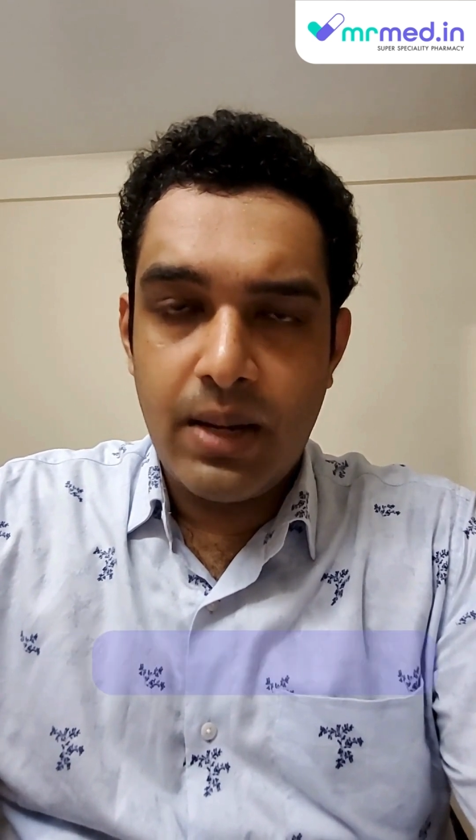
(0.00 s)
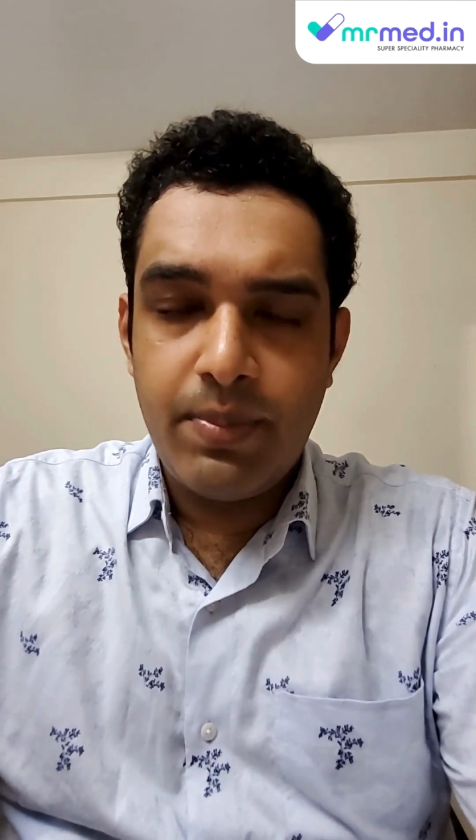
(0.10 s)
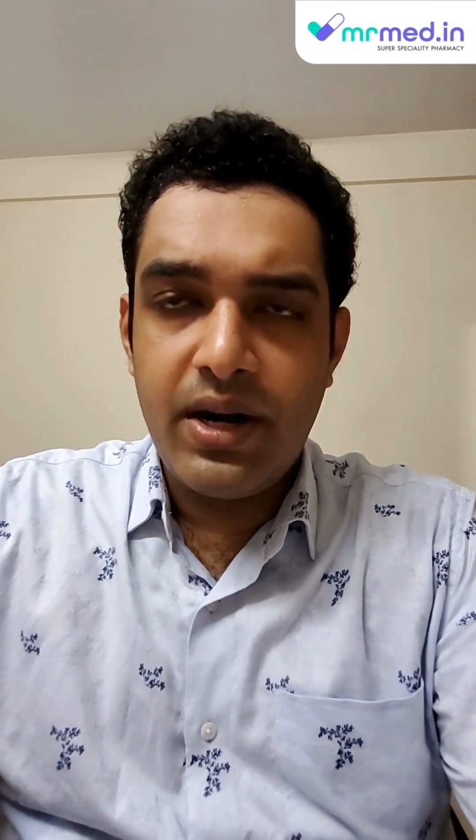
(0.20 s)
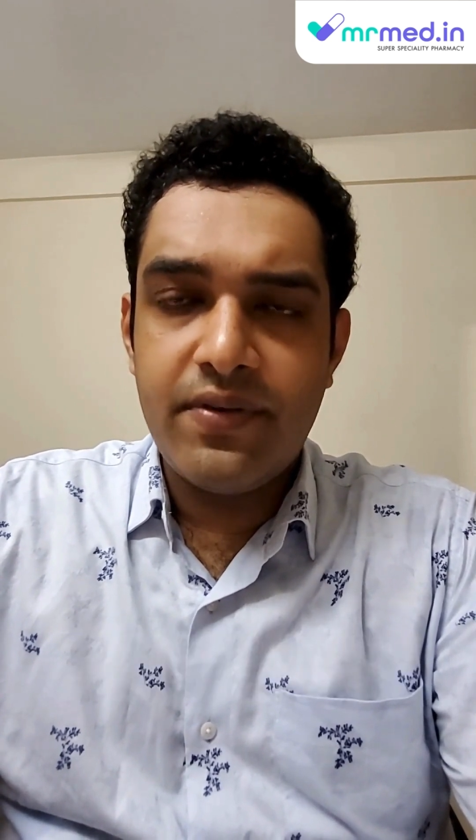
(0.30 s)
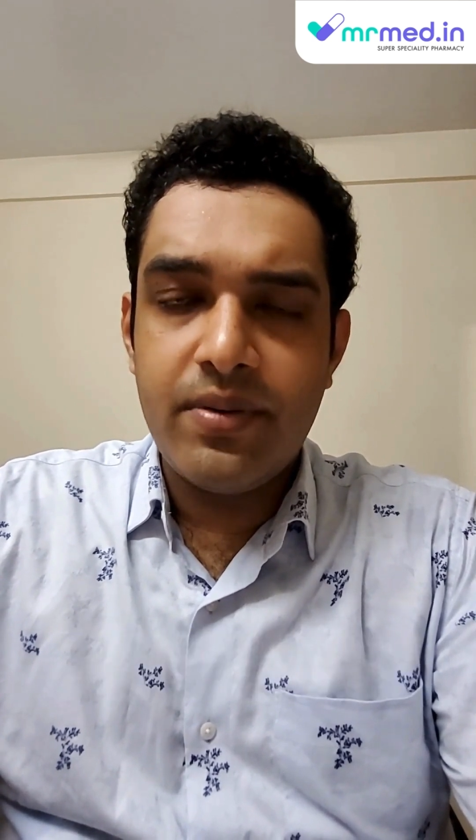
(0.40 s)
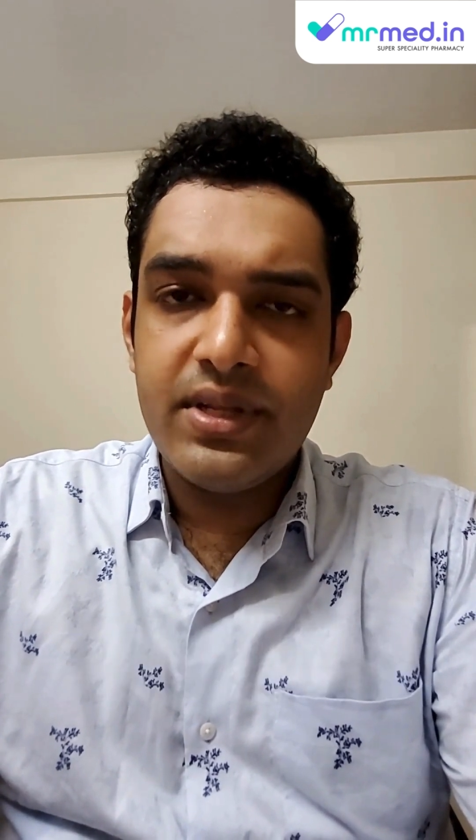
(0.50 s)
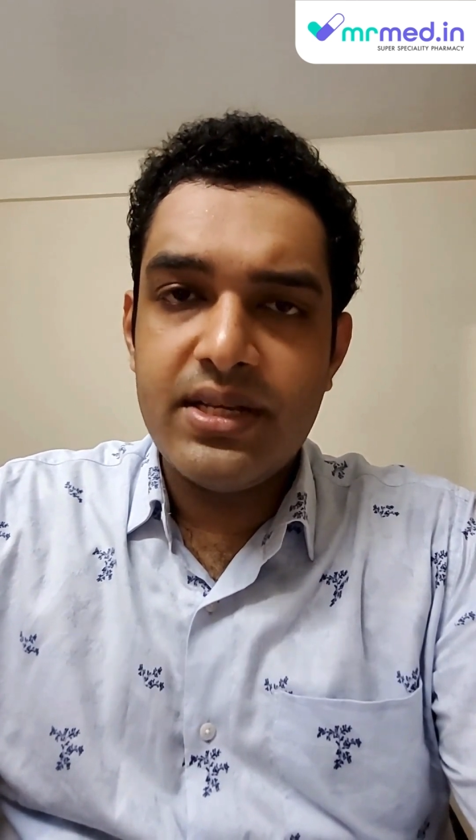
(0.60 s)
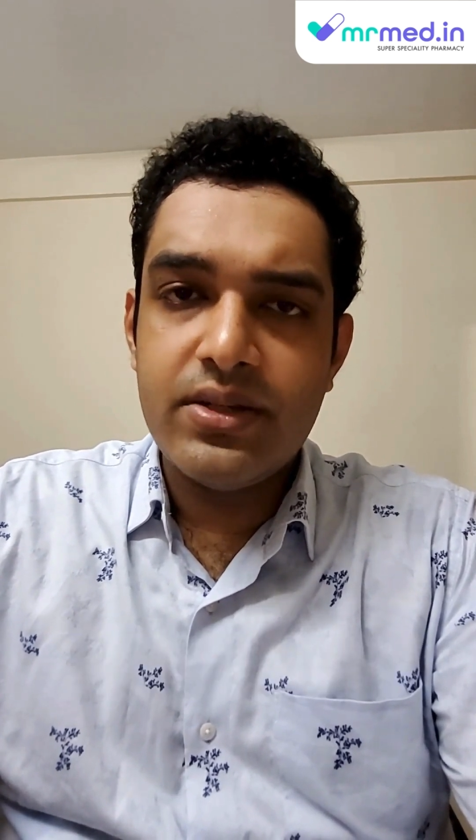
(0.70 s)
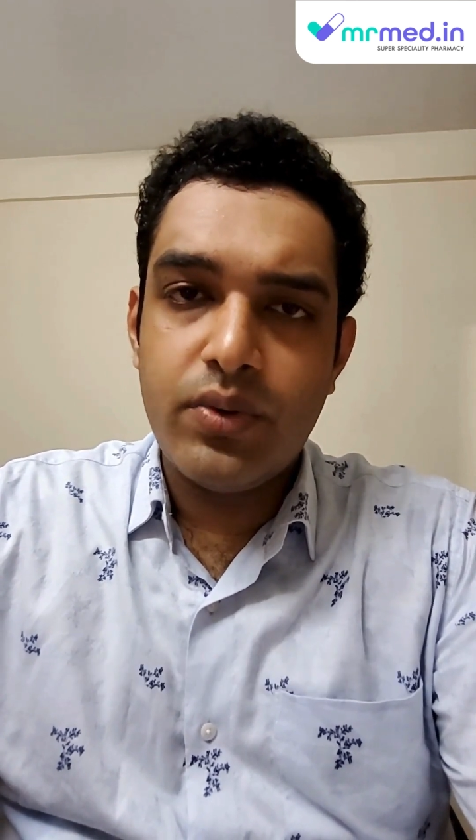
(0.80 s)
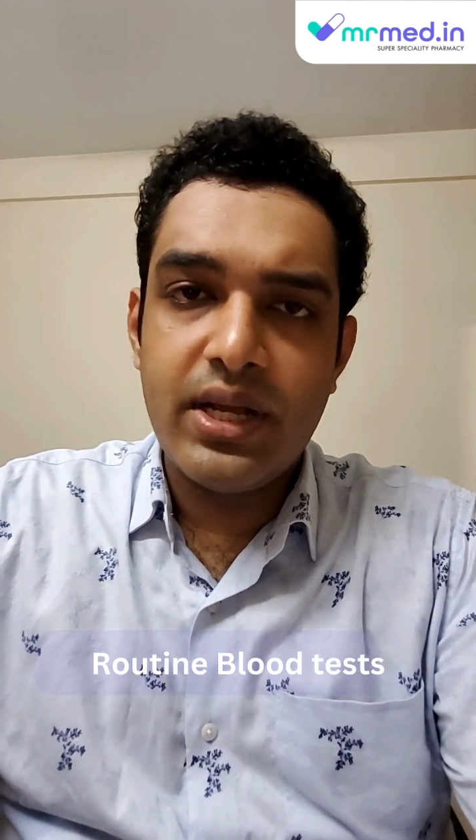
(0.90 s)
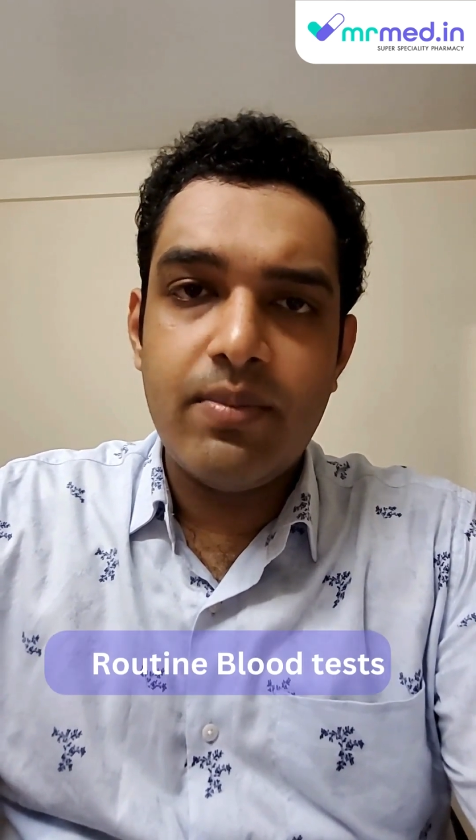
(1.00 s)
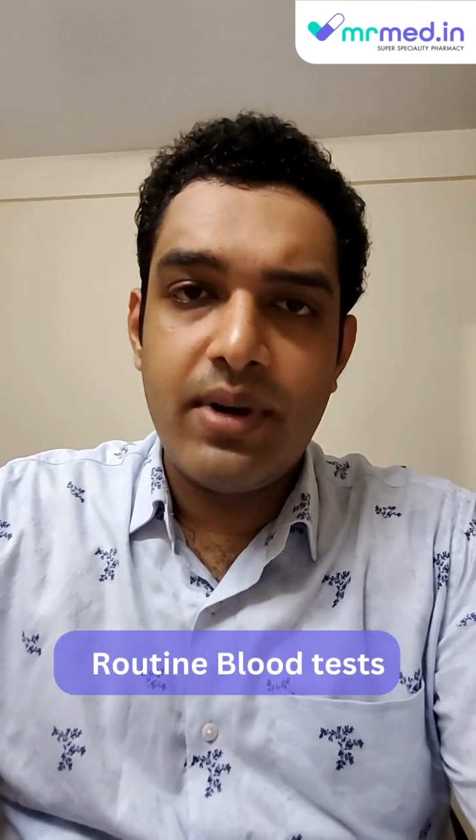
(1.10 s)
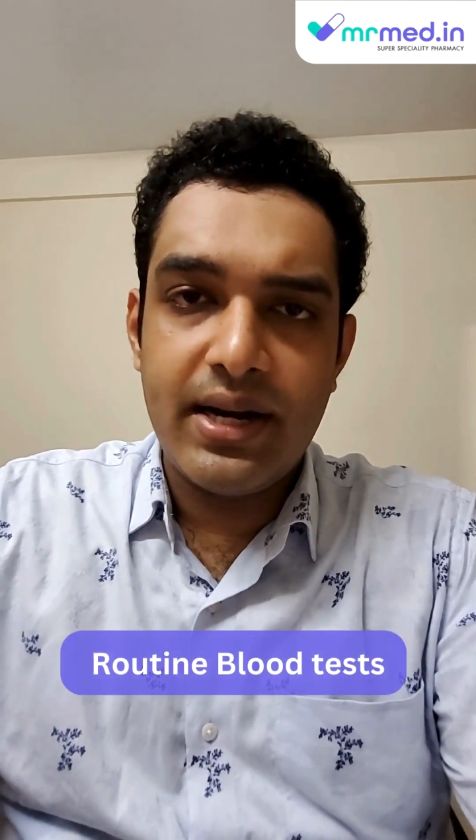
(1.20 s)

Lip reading: Apart from these routine